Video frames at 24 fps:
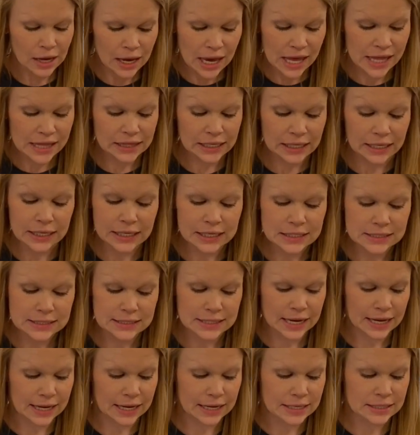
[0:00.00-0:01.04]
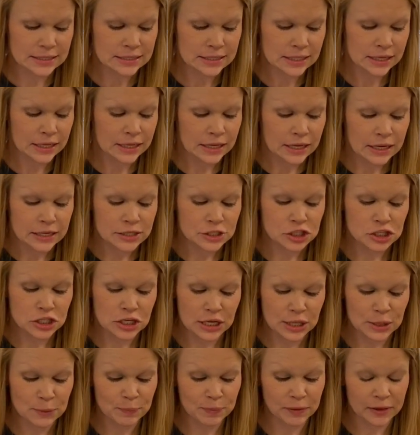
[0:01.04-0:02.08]
And then it says
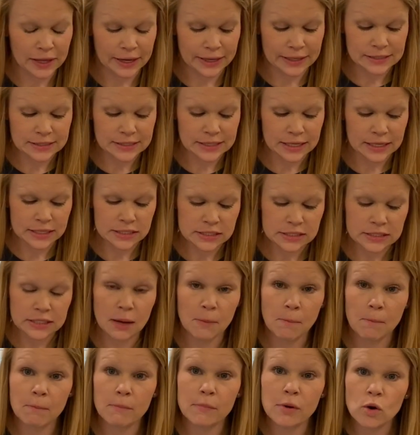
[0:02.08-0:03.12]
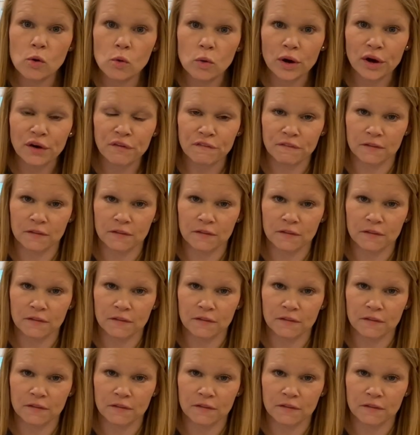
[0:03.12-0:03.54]
she planted some more